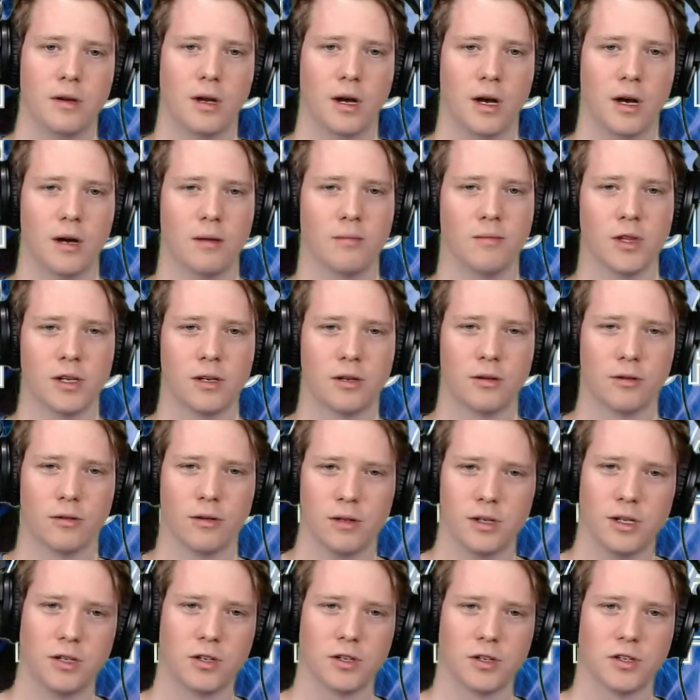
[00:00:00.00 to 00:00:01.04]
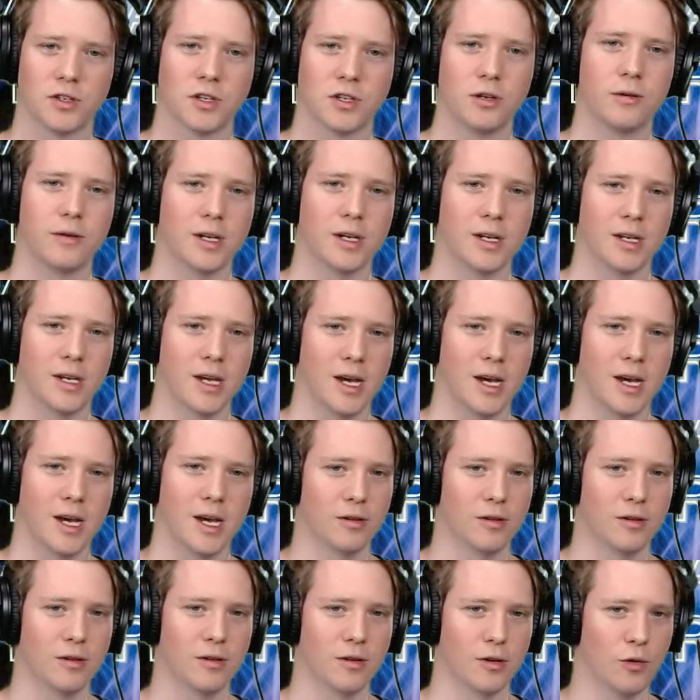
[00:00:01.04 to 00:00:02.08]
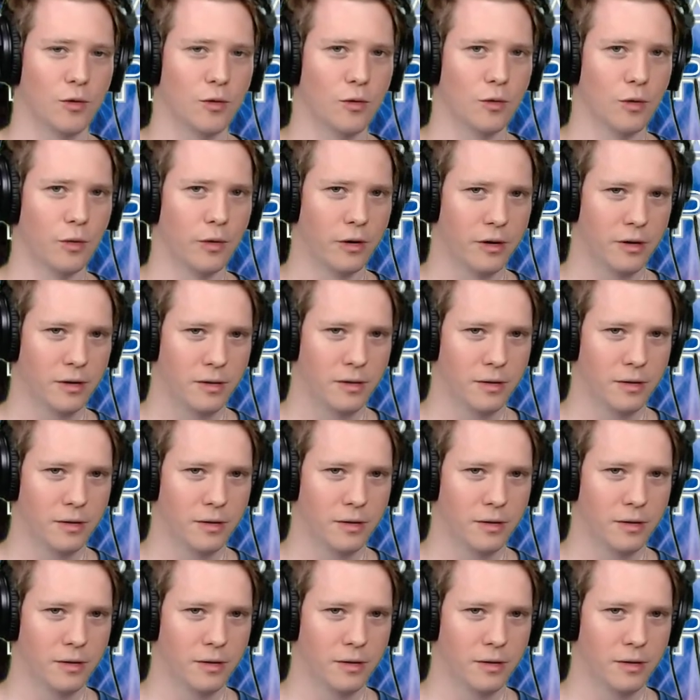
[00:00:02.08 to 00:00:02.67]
I'm literally just going down on a chord